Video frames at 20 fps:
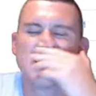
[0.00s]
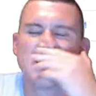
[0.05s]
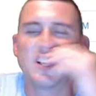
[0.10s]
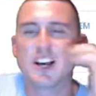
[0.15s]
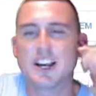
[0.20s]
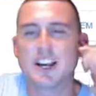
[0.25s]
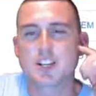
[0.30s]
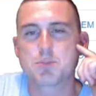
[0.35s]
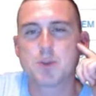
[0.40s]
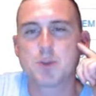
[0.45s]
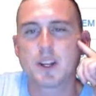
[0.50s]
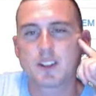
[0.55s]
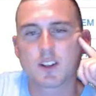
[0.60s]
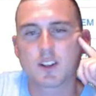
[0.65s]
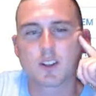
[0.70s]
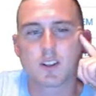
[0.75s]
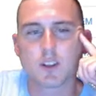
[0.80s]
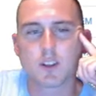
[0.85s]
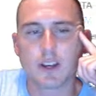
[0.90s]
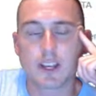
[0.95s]
I
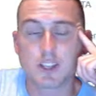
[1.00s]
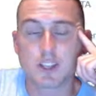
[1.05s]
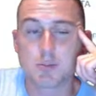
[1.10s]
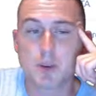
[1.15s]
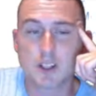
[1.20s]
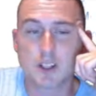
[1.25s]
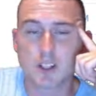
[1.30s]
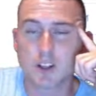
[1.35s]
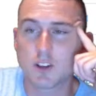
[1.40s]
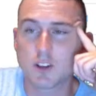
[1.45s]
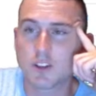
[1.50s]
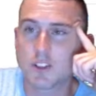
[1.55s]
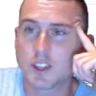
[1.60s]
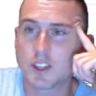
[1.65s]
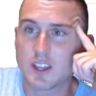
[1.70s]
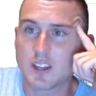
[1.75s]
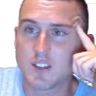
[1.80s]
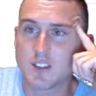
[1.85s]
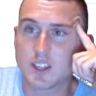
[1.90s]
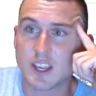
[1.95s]
expected good
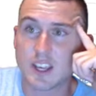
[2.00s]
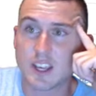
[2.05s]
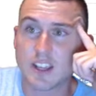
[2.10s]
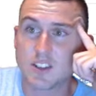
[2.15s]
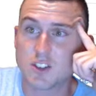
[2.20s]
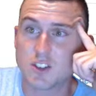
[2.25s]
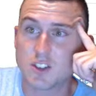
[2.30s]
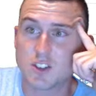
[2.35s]
things, and it